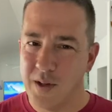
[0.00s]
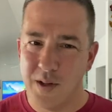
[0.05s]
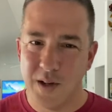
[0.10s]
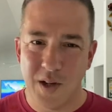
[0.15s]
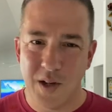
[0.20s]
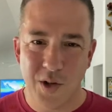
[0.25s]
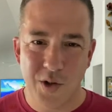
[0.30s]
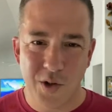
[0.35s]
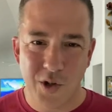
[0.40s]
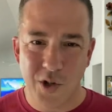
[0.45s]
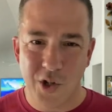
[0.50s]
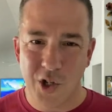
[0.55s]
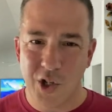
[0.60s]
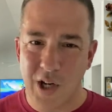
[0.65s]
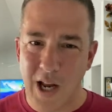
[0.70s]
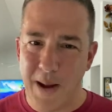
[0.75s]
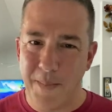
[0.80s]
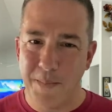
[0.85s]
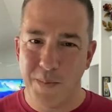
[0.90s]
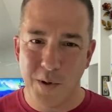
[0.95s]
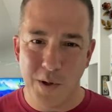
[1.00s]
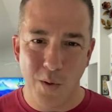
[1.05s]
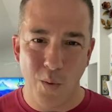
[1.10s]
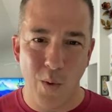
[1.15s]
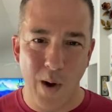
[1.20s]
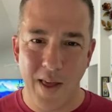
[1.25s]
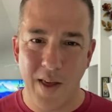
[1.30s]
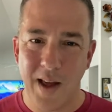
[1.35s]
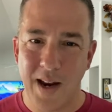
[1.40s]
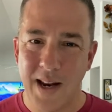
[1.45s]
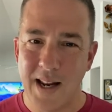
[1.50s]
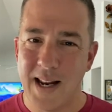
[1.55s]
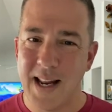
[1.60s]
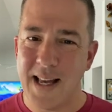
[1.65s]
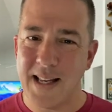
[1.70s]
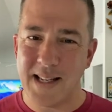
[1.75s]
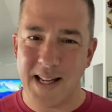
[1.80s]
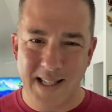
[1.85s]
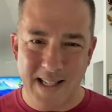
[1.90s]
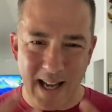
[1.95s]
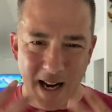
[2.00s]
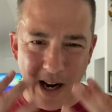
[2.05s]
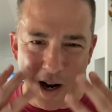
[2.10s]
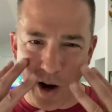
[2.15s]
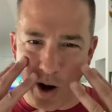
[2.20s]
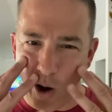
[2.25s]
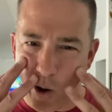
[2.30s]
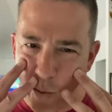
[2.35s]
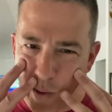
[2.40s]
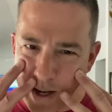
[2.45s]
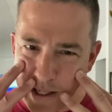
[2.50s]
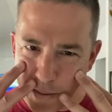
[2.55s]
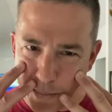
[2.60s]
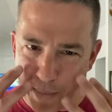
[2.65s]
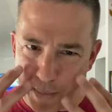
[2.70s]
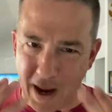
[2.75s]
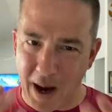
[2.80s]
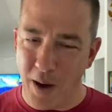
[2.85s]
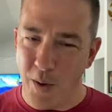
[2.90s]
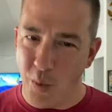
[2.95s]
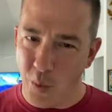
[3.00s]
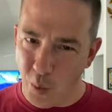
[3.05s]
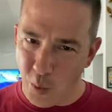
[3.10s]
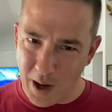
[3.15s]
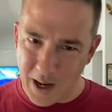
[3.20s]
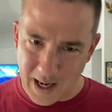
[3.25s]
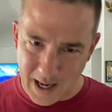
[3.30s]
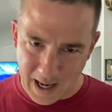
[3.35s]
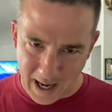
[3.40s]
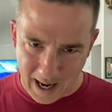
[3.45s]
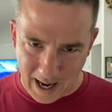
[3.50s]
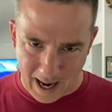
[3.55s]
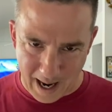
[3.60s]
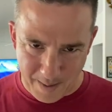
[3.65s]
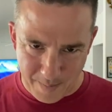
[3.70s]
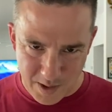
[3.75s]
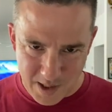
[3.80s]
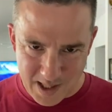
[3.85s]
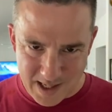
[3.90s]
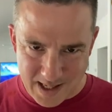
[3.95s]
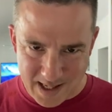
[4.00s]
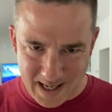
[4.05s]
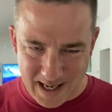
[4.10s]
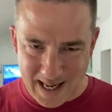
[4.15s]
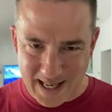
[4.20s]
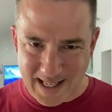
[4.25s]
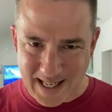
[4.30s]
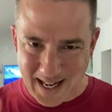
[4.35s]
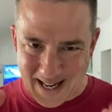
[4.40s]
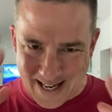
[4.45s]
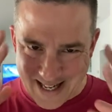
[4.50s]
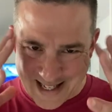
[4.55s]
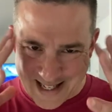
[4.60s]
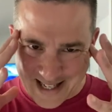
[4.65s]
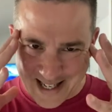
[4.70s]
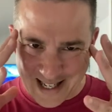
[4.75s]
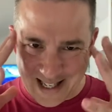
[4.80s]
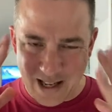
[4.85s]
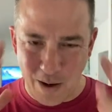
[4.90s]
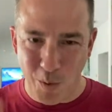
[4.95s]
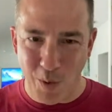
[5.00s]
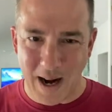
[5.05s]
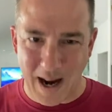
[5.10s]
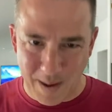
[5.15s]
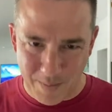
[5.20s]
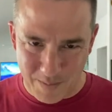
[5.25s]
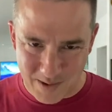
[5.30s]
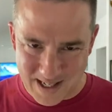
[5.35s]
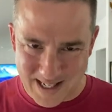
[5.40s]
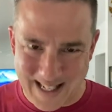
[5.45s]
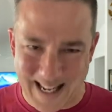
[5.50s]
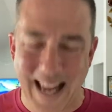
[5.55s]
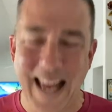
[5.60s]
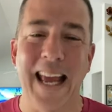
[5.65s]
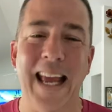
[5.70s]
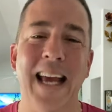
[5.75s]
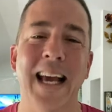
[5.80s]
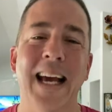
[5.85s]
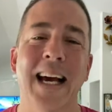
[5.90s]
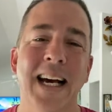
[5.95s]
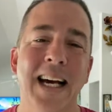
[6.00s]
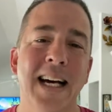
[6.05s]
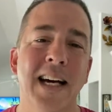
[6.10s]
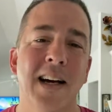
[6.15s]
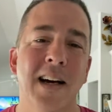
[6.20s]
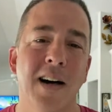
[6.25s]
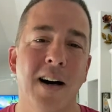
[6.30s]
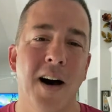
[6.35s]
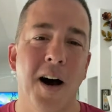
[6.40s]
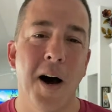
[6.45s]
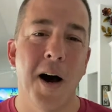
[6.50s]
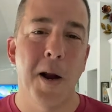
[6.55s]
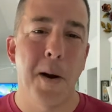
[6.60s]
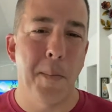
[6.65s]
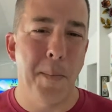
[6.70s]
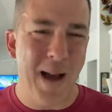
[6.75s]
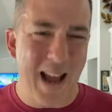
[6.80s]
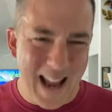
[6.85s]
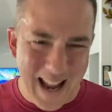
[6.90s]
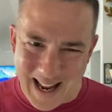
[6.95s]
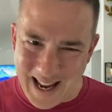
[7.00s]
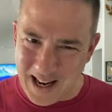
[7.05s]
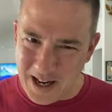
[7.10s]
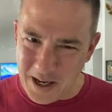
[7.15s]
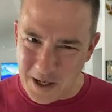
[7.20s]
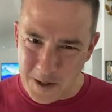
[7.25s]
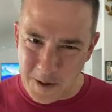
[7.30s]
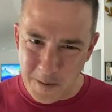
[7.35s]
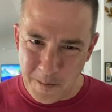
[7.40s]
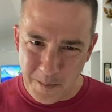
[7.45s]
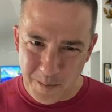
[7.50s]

just shapes the way that it is. It's not always about what I'm, not instantly what I'm seeing on a page.